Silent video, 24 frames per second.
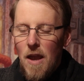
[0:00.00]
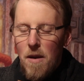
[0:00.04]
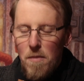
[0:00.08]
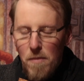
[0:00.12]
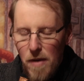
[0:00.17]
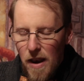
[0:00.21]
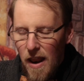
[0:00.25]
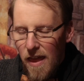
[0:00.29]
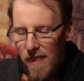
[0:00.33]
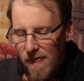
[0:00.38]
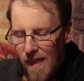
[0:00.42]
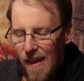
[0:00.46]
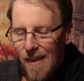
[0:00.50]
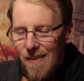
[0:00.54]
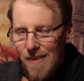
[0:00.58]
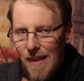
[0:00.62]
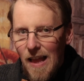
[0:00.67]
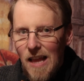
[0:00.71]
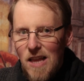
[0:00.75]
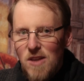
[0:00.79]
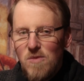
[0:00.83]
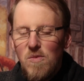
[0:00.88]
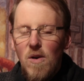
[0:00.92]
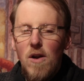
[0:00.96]
But I think
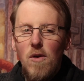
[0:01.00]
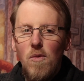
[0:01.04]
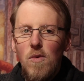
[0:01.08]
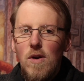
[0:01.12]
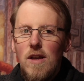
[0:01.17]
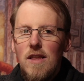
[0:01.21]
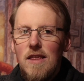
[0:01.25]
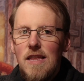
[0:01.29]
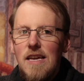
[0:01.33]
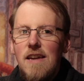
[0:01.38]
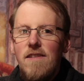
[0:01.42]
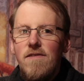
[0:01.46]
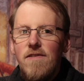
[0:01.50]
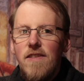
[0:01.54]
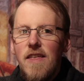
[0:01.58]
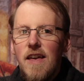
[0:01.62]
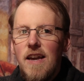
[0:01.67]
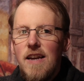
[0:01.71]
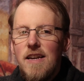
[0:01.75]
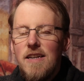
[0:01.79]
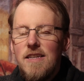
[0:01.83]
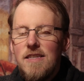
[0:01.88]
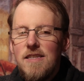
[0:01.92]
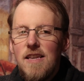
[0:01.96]
that's where we'll leave
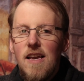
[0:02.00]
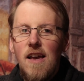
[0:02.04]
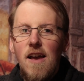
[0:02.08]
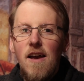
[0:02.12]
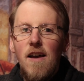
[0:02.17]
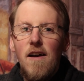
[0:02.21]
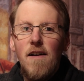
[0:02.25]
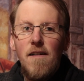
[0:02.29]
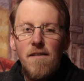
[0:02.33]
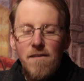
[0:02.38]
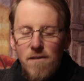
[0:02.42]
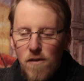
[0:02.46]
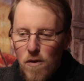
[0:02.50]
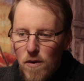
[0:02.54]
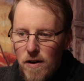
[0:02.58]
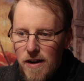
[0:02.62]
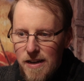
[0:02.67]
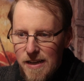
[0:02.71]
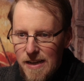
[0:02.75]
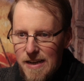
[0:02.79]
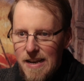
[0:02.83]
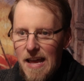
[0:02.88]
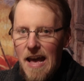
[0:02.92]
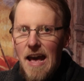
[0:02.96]
things for
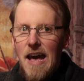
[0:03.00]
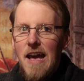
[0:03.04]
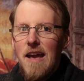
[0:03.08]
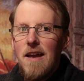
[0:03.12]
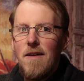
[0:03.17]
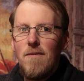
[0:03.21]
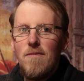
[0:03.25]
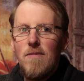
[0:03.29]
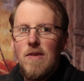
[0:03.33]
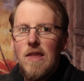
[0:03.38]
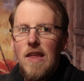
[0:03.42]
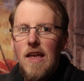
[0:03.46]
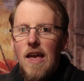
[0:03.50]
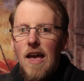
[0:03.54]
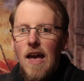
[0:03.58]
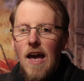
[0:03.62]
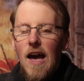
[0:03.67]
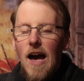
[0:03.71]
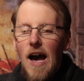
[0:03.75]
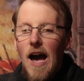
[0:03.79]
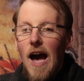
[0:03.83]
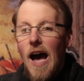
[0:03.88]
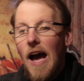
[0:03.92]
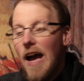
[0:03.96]
today.
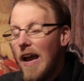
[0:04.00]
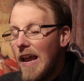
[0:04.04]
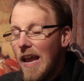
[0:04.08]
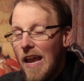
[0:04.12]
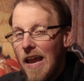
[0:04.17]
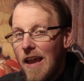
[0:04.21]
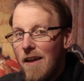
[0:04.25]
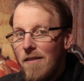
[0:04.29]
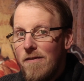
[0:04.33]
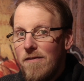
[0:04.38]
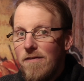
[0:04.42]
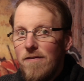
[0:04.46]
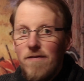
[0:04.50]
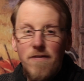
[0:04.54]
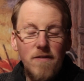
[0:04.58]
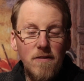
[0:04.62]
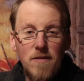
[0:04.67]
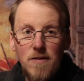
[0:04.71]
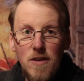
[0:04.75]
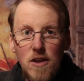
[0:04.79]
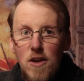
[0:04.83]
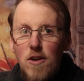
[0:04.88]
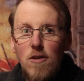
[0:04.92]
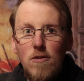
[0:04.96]
If
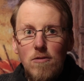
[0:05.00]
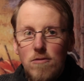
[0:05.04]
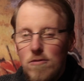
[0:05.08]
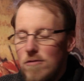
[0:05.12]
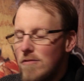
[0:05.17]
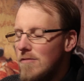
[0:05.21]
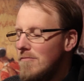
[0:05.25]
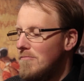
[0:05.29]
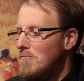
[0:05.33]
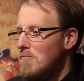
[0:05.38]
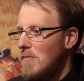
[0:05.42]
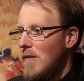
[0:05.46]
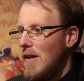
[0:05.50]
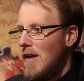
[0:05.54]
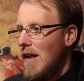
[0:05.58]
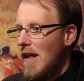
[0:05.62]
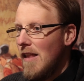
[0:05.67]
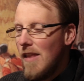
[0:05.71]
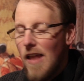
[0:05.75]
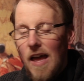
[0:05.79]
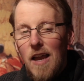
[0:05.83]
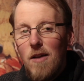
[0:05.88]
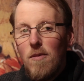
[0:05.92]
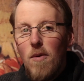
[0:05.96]
you
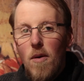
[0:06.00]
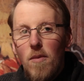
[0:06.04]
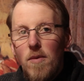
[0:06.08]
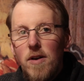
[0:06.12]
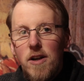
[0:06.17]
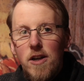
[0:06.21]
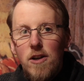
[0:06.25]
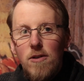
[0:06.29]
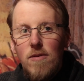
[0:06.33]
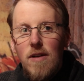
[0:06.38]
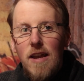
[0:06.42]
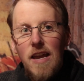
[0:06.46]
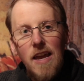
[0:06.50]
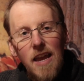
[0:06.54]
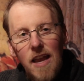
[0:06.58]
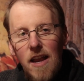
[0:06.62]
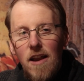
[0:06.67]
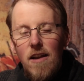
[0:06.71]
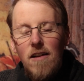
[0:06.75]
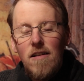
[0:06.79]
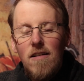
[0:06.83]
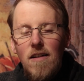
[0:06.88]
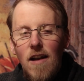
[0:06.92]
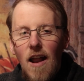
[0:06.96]
like what we're doing
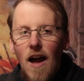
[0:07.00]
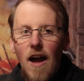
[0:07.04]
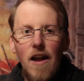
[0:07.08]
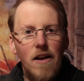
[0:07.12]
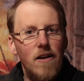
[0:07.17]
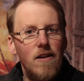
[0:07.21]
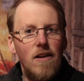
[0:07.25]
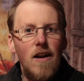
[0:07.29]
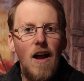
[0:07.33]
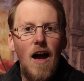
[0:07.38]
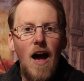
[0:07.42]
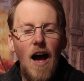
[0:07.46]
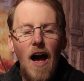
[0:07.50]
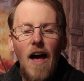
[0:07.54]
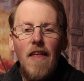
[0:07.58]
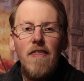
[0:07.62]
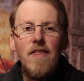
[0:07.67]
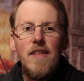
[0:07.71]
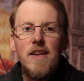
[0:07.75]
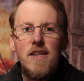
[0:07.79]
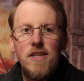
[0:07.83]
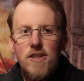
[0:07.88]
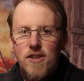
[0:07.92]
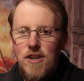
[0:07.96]
here on
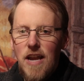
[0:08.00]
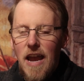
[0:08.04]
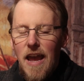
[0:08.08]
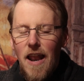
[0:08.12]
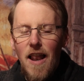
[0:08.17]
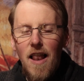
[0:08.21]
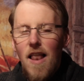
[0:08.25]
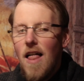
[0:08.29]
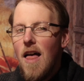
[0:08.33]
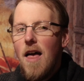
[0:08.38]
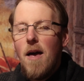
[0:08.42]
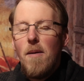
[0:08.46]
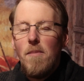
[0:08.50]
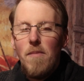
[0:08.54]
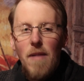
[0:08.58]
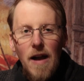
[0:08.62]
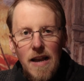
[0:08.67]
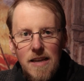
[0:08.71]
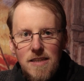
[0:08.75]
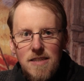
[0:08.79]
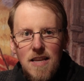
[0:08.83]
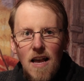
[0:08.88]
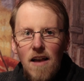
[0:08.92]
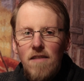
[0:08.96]
this channel,
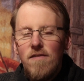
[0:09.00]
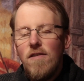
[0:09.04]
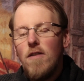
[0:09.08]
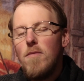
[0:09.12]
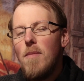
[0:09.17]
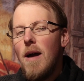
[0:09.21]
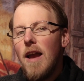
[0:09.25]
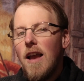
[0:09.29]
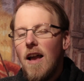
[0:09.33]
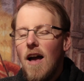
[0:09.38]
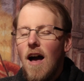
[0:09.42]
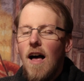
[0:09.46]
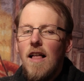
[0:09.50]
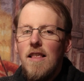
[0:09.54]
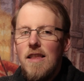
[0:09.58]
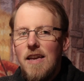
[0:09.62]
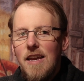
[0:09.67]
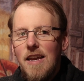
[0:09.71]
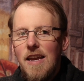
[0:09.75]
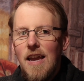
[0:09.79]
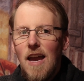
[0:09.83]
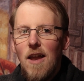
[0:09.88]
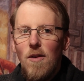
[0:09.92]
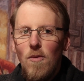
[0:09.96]
myself and my
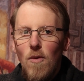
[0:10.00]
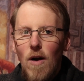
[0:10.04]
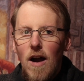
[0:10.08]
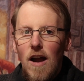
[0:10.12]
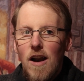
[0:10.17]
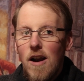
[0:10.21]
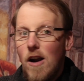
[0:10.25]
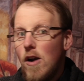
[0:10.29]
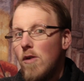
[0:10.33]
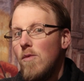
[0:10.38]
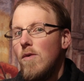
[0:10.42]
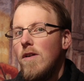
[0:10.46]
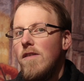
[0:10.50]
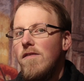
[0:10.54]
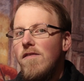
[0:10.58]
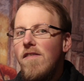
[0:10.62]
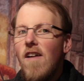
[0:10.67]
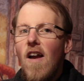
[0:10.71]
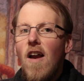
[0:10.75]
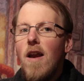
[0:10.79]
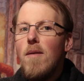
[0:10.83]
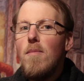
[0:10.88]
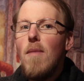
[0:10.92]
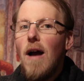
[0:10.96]
colleague Ken Walker would
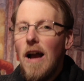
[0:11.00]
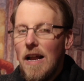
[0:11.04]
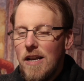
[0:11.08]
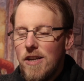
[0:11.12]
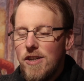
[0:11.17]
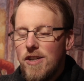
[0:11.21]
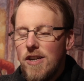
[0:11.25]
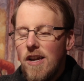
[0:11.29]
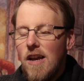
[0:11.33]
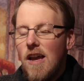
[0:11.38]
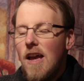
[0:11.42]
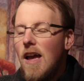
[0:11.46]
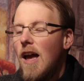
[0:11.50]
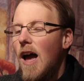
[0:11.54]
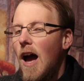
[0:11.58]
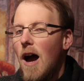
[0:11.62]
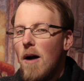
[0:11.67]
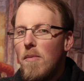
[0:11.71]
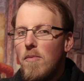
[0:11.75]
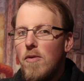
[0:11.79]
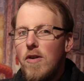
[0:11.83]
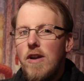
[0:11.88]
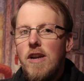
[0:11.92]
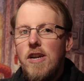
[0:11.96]
very much
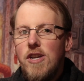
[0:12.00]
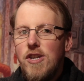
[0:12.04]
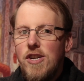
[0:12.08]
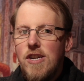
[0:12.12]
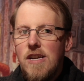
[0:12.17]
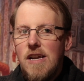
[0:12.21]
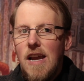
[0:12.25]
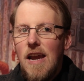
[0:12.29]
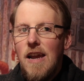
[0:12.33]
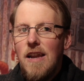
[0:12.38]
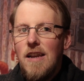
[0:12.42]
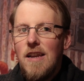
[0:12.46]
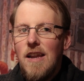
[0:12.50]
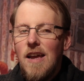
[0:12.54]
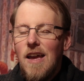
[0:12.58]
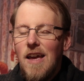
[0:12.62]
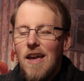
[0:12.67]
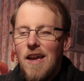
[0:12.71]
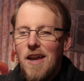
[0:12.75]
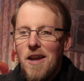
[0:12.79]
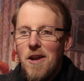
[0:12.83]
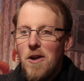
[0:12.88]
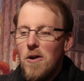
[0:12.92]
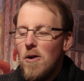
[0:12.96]
appreciate
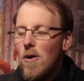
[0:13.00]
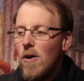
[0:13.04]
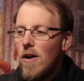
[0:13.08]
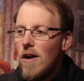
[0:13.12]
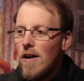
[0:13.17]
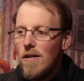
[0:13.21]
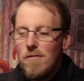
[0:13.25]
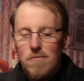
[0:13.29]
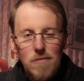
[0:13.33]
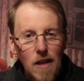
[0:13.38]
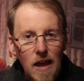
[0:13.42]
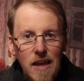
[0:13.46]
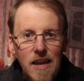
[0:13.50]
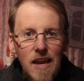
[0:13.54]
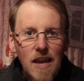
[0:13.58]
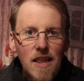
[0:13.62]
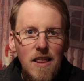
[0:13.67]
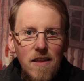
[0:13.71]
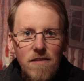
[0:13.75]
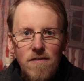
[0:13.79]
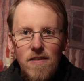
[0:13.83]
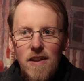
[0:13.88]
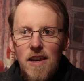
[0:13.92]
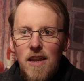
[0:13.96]
your liking
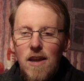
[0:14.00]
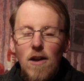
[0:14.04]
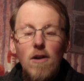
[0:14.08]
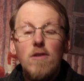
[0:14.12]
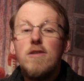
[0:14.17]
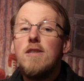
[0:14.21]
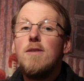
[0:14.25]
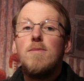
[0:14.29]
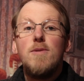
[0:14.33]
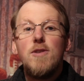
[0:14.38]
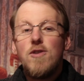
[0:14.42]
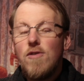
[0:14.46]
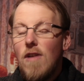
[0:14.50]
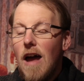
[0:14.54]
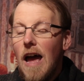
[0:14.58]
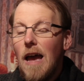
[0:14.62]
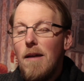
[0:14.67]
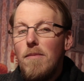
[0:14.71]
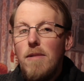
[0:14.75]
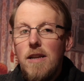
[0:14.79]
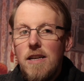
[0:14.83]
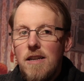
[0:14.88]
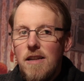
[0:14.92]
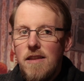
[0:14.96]
the video,
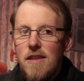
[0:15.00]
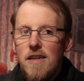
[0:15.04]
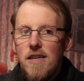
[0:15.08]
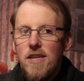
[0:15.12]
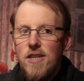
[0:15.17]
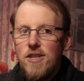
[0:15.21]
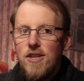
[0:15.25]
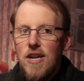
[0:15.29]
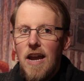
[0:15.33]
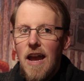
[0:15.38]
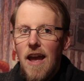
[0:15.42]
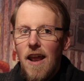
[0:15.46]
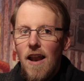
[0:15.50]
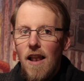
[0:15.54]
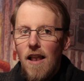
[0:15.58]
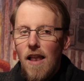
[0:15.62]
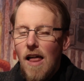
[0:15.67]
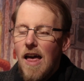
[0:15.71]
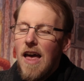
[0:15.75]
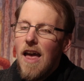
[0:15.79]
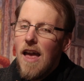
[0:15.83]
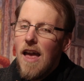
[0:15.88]
subscribing to this channel.